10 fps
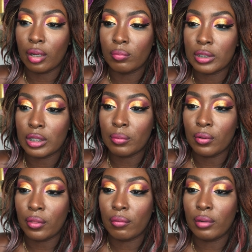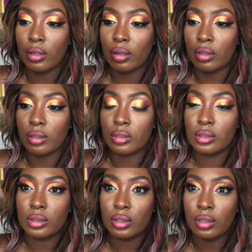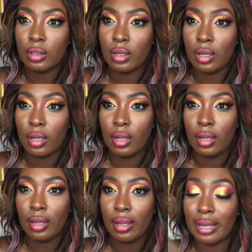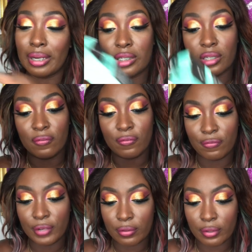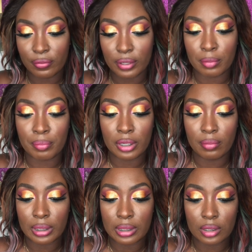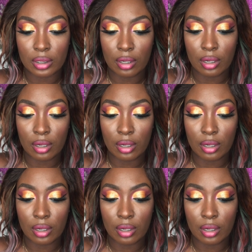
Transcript: It's about $3, and it's a very, very pigmented